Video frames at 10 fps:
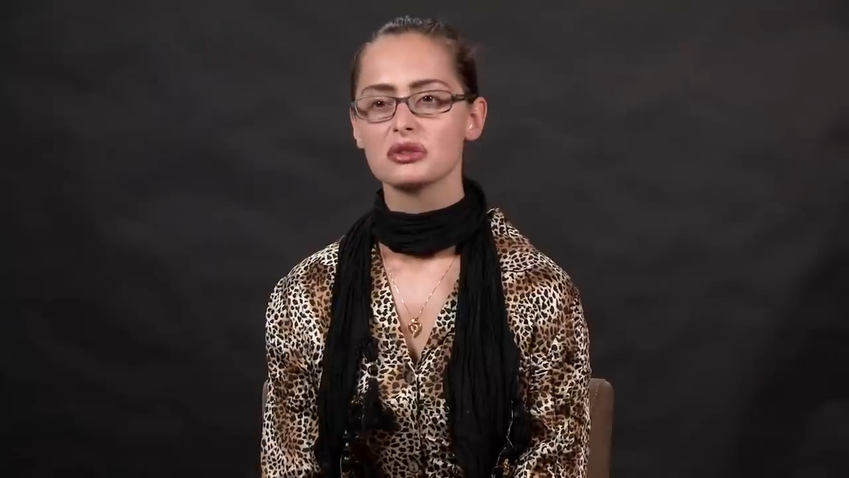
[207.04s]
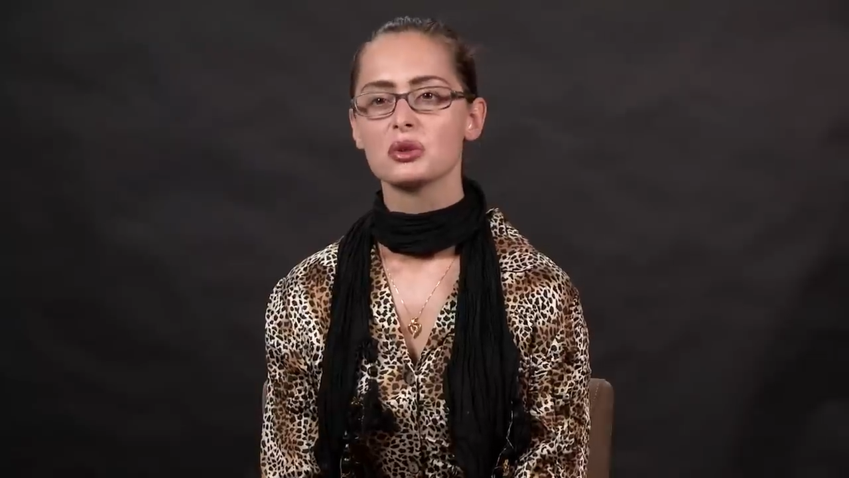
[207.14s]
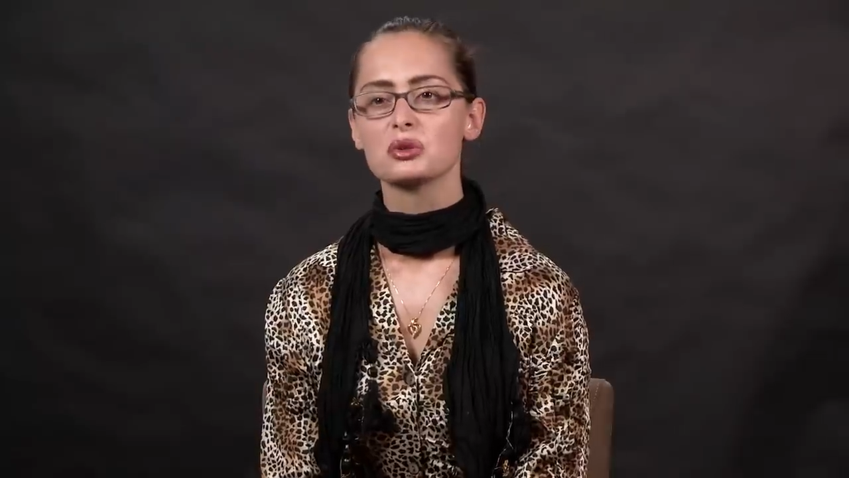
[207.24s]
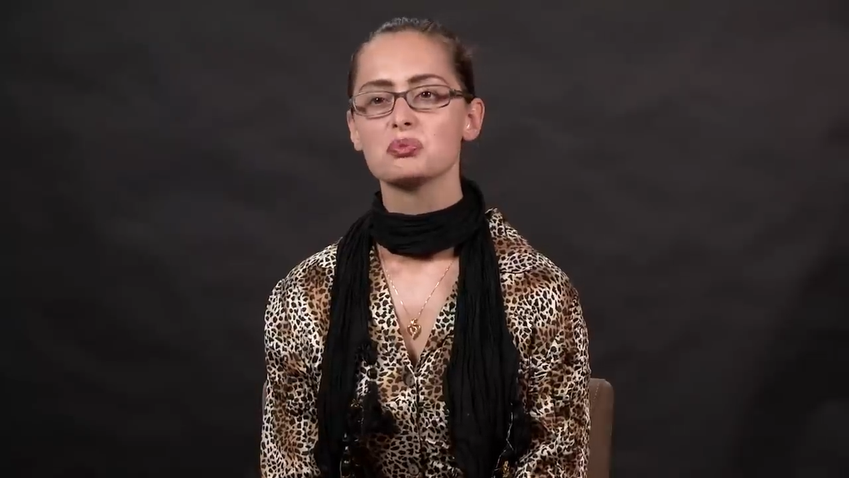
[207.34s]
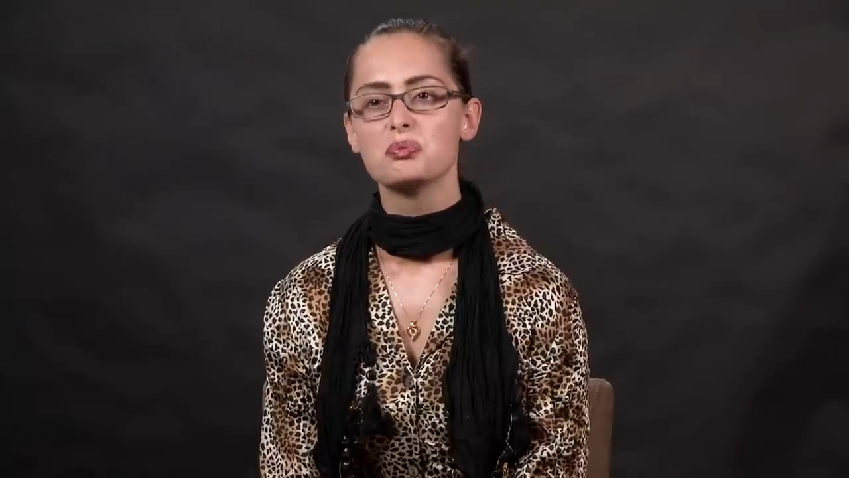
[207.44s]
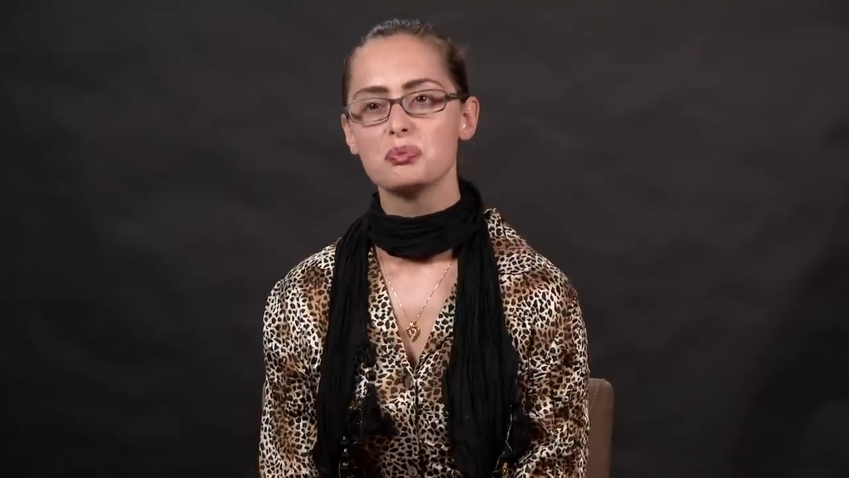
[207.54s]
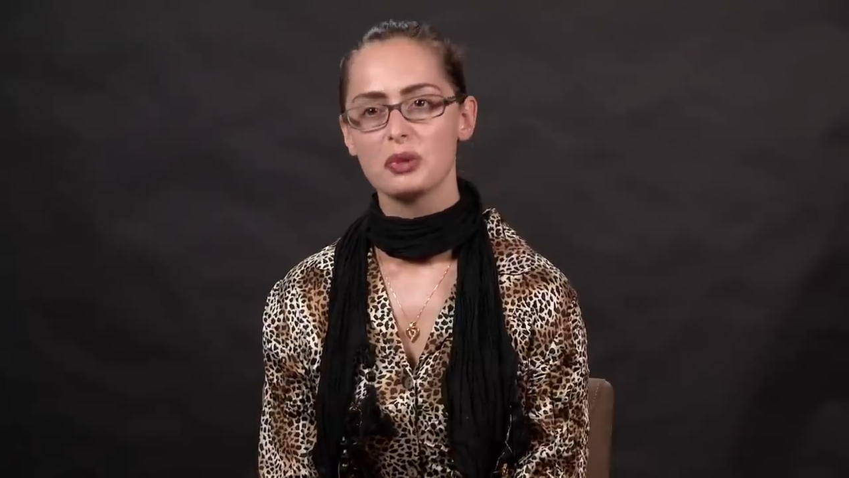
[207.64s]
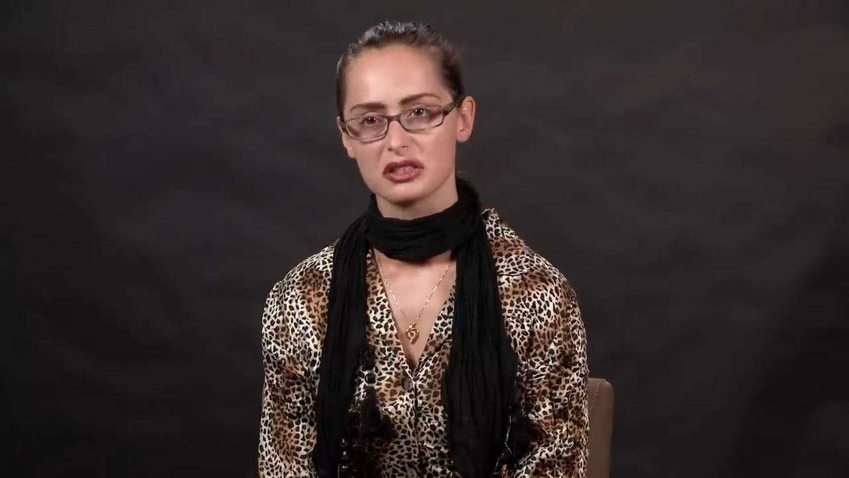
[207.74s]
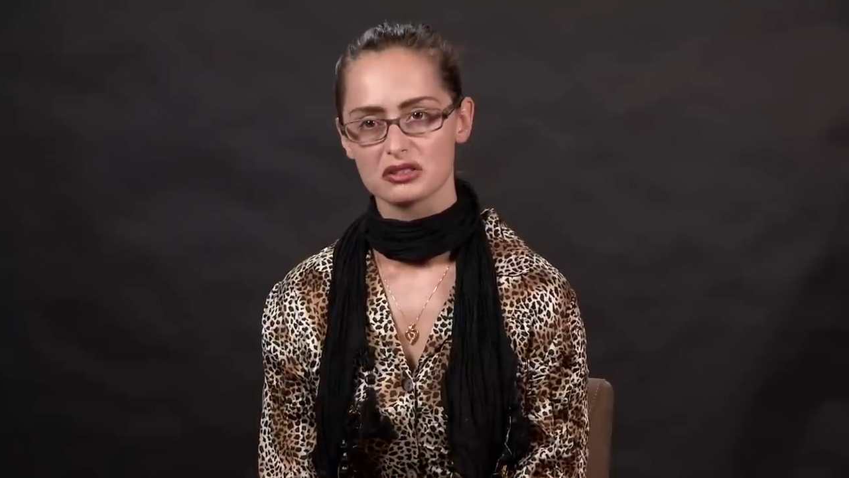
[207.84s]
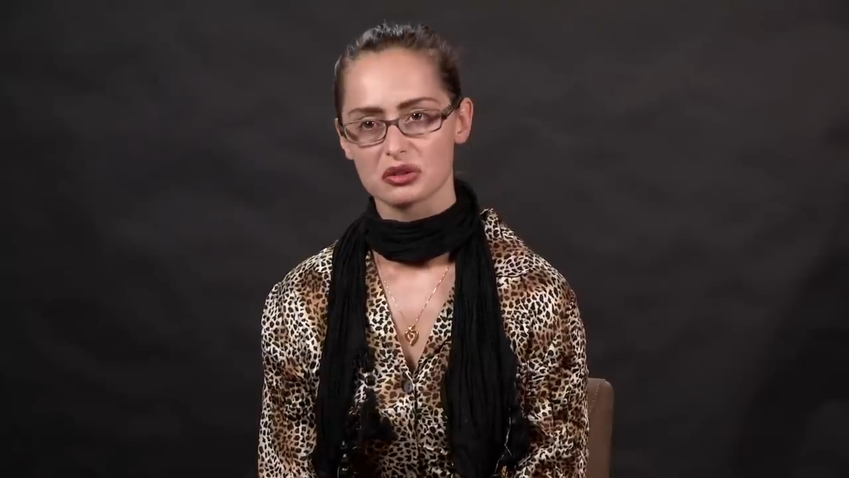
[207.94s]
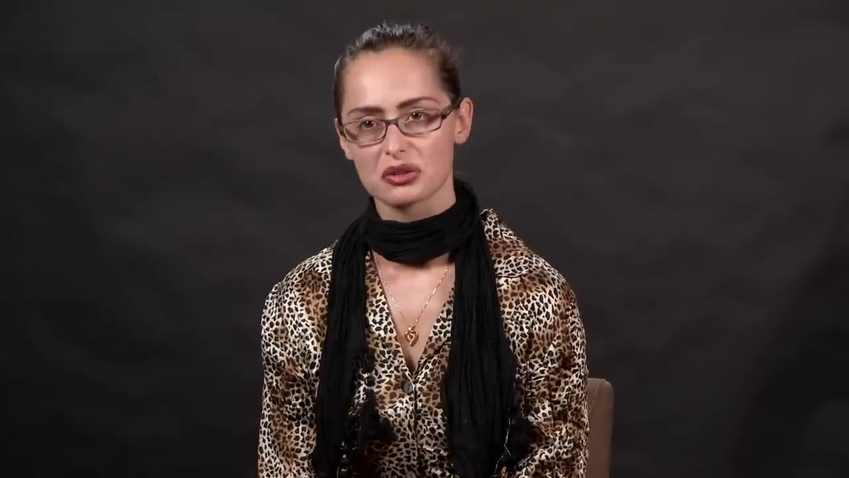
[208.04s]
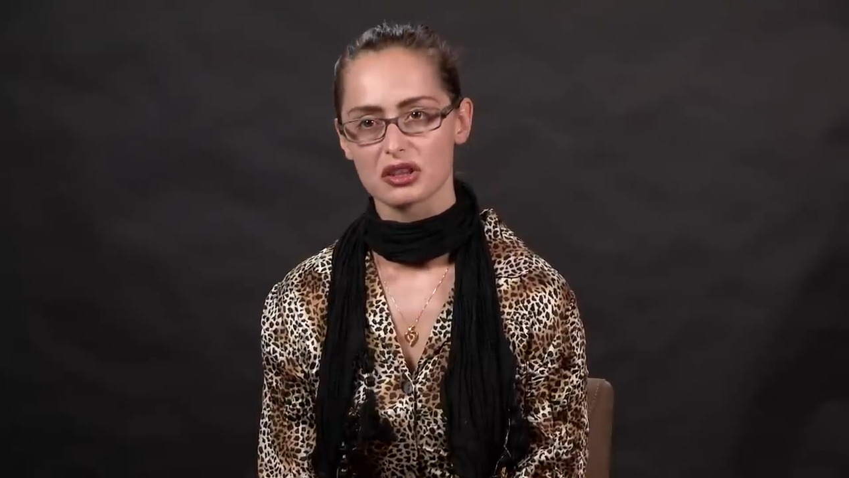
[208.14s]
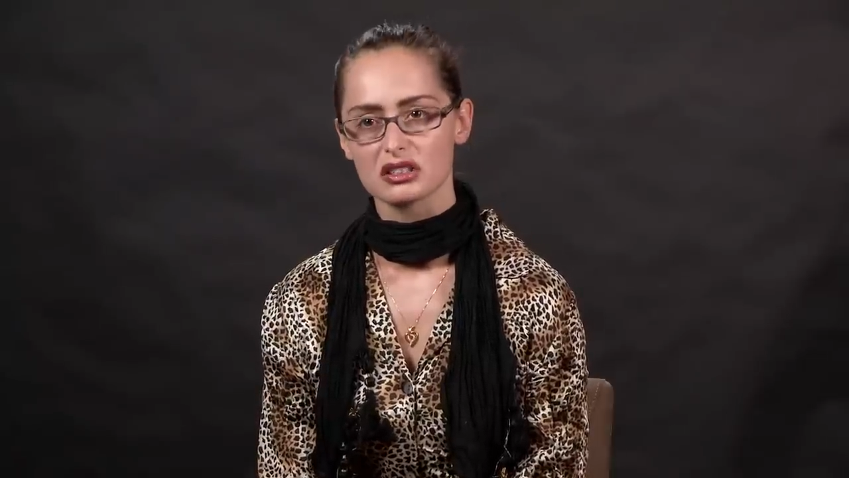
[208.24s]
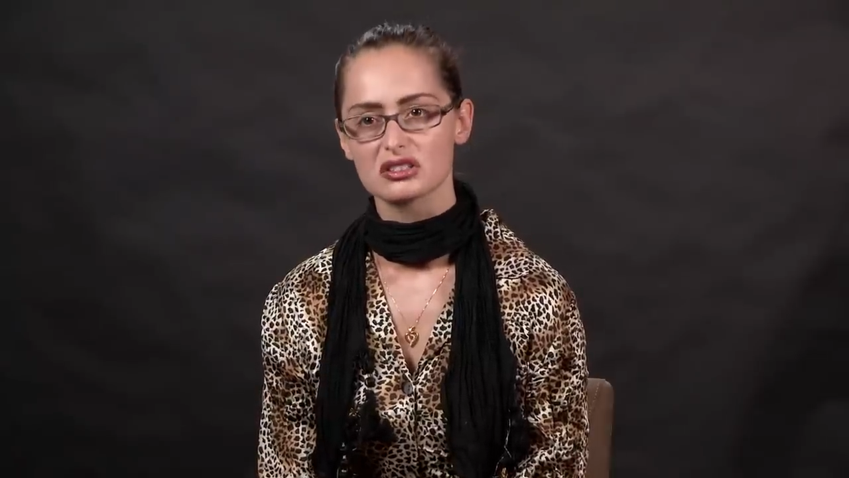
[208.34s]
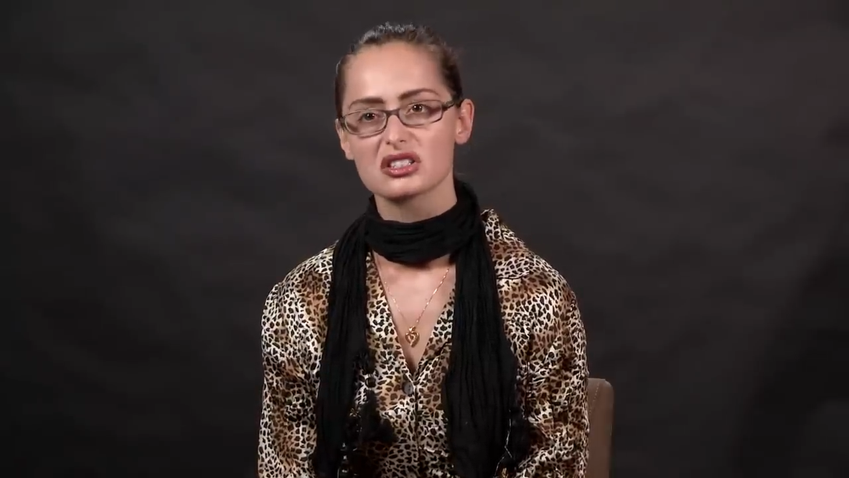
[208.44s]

known better than